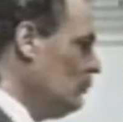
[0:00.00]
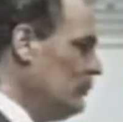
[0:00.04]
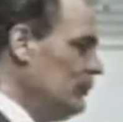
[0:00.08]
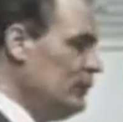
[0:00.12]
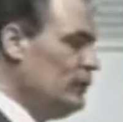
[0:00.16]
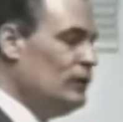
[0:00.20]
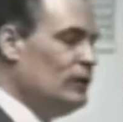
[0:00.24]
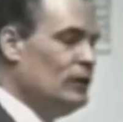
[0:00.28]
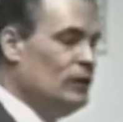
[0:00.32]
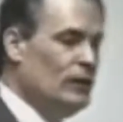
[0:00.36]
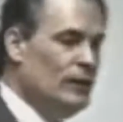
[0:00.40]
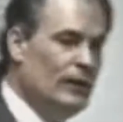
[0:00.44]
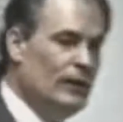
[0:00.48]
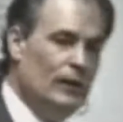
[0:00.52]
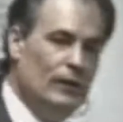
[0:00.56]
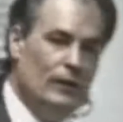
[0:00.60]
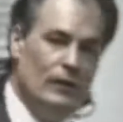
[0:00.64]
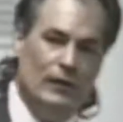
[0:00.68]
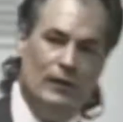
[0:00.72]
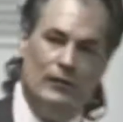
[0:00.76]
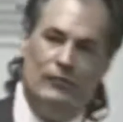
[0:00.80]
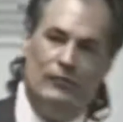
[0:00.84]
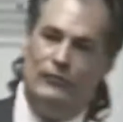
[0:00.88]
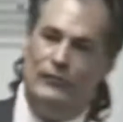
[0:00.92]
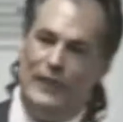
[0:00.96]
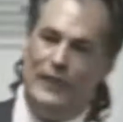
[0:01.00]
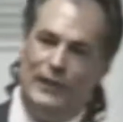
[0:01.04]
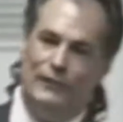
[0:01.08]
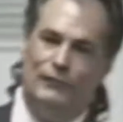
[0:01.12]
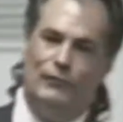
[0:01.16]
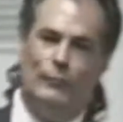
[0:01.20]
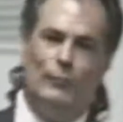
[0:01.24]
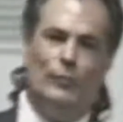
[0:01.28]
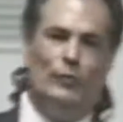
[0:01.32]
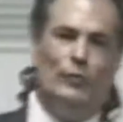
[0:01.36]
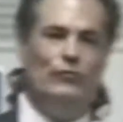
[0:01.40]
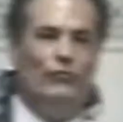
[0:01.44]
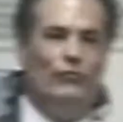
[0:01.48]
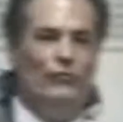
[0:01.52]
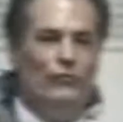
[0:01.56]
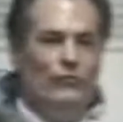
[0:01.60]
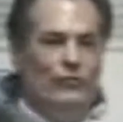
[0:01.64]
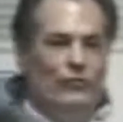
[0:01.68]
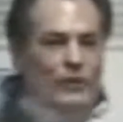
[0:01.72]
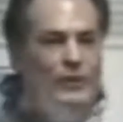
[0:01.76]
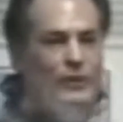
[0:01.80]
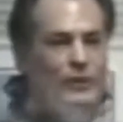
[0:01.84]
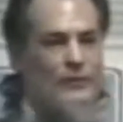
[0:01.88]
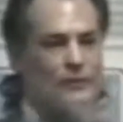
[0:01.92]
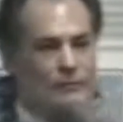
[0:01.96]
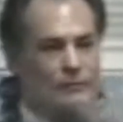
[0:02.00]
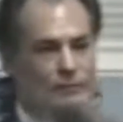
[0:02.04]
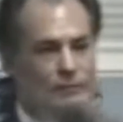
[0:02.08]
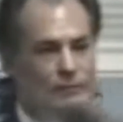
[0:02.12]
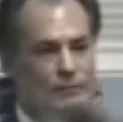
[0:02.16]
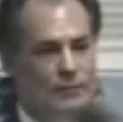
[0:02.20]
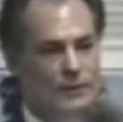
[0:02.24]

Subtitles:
will declare a state of emergency.